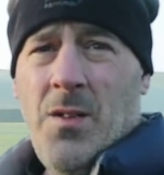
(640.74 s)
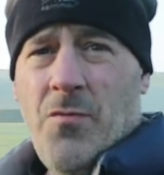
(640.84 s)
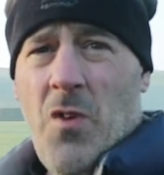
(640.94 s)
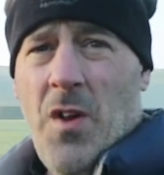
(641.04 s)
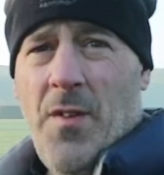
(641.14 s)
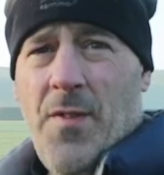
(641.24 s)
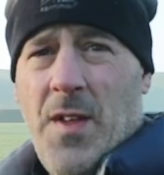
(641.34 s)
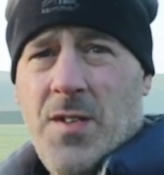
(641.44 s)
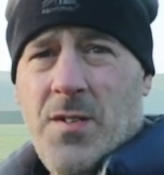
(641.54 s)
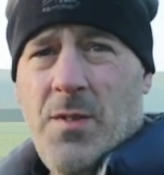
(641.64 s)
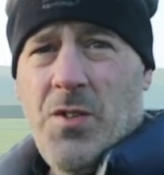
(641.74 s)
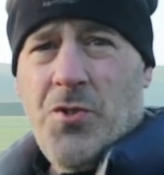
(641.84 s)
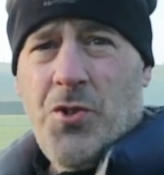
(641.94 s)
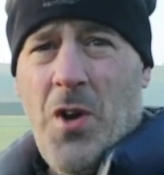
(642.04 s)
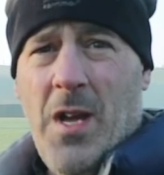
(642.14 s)
run of this
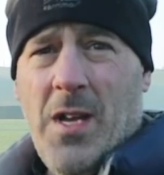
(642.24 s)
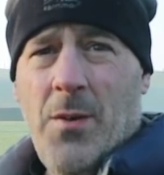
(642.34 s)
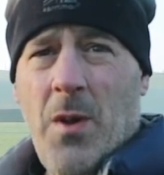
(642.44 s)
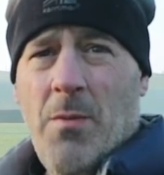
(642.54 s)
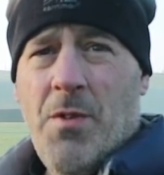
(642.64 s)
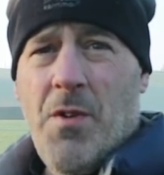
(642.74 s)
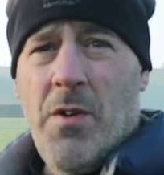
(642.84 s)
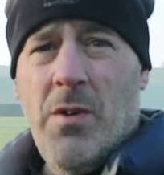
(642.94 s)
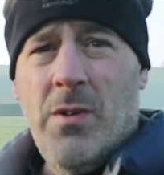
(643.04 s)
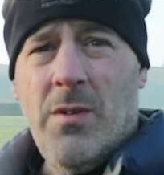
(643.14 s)
track going up through.